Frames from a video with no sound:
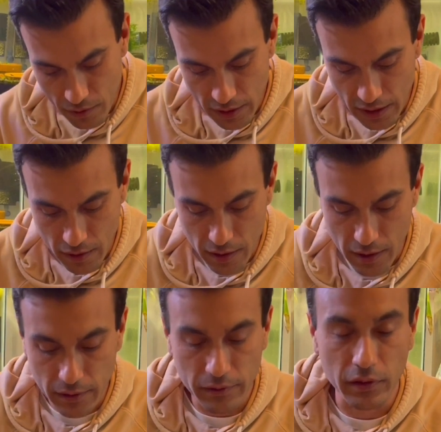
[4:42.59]
they're
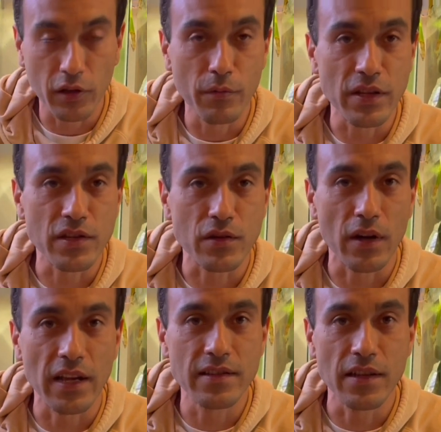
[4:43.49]
a little bit
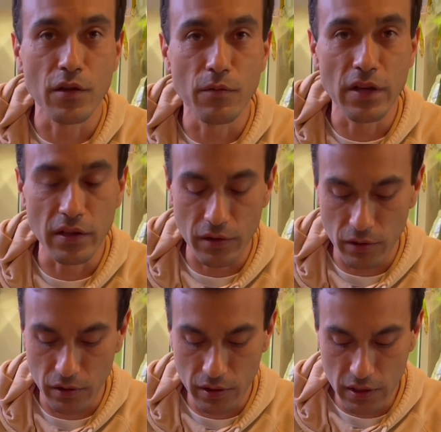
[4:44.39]
stressed and they'll be a
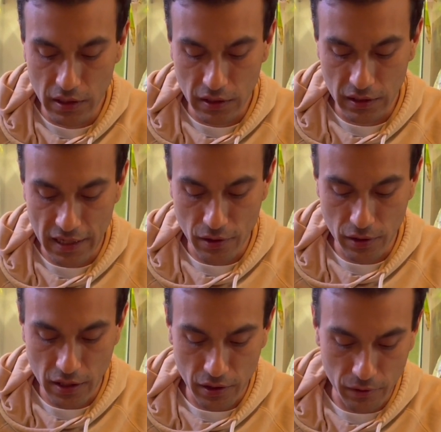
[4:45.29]
little lighter
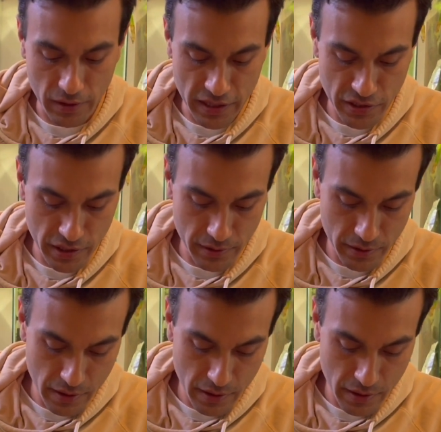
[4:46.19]
coloration.